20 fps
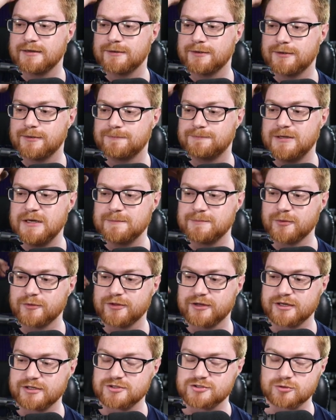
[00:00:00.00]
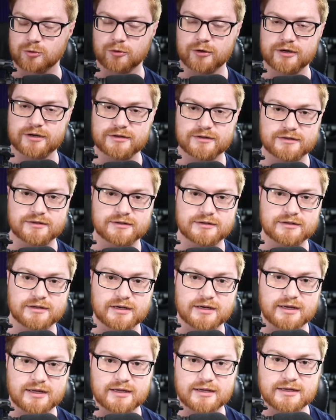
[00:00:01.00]
people that enjoy
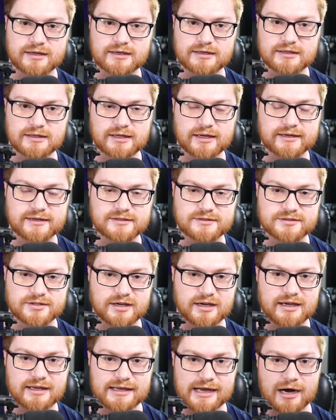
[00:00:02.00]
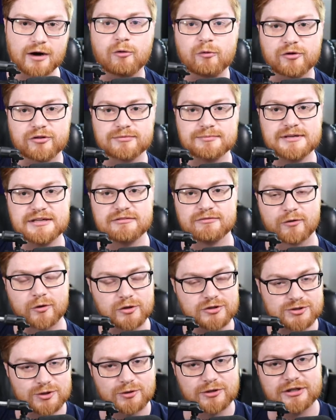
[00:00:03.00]
and like to hang out with me
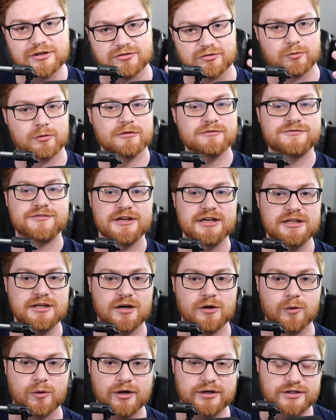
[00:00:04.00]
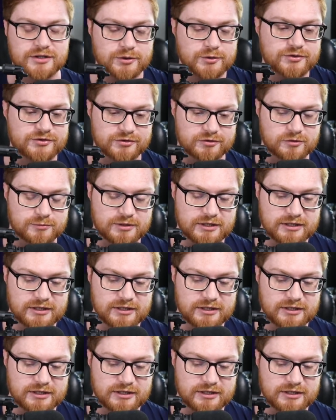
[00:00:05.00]
virtually through a video on YouTube.